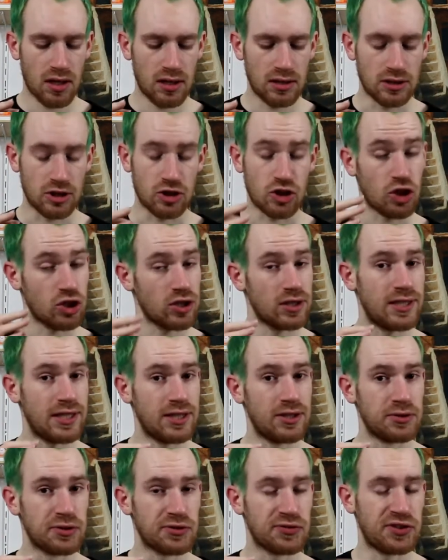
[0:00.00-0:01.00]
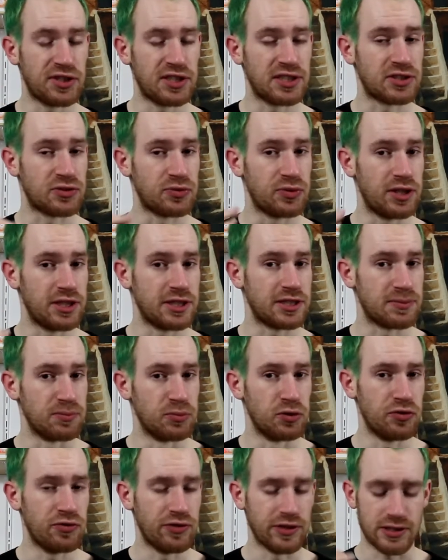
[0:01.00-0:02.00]
The chocolate I used for this is really
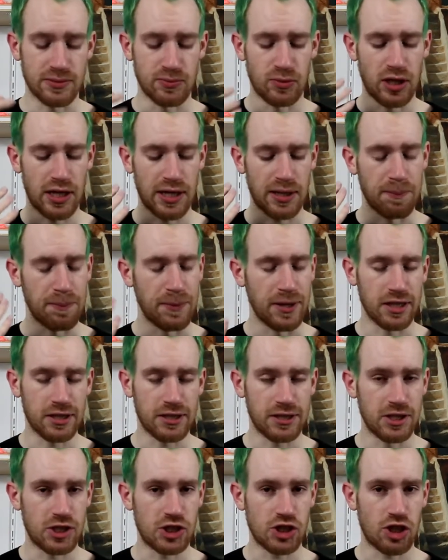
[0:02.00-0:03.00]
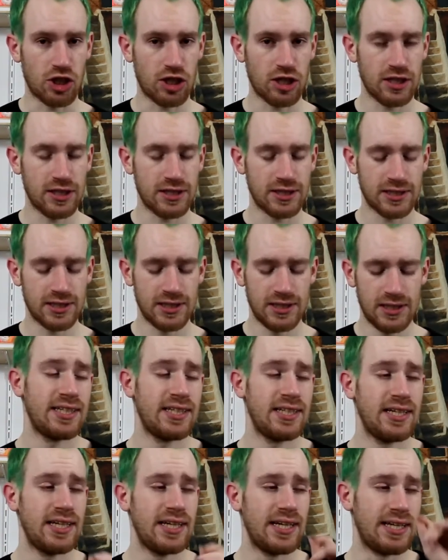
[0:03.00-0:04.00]
smooth, it's more like milky chocolate.
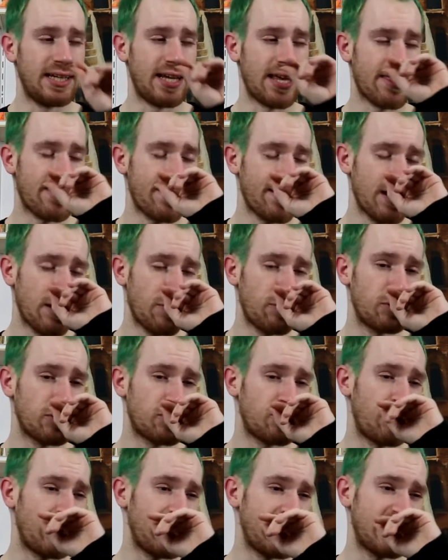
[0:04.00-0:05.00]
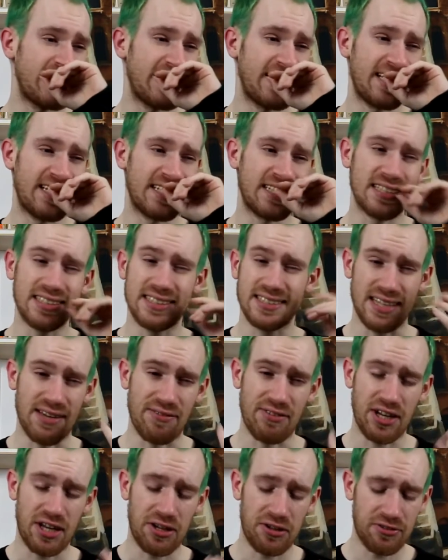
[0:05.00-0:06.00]
And I think I would rate that a
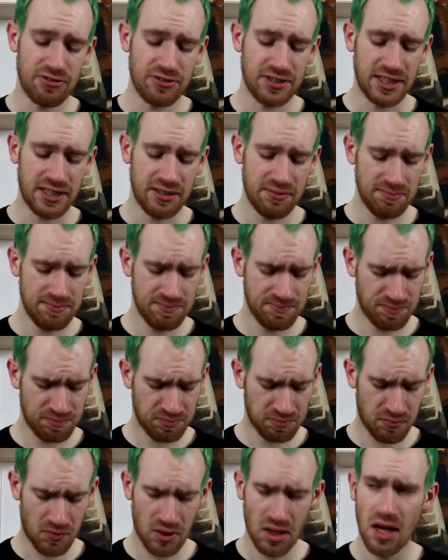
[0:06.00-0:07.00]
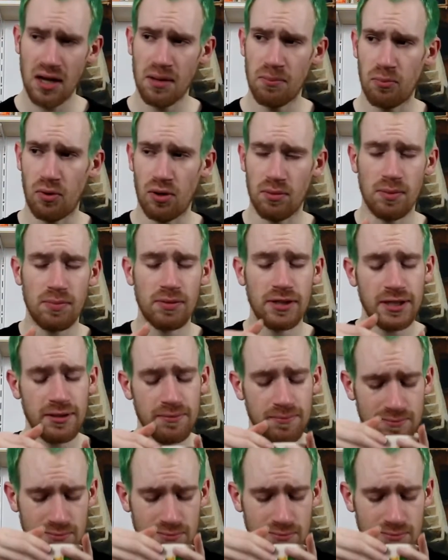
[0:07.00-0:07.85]
7 out of 10, probably.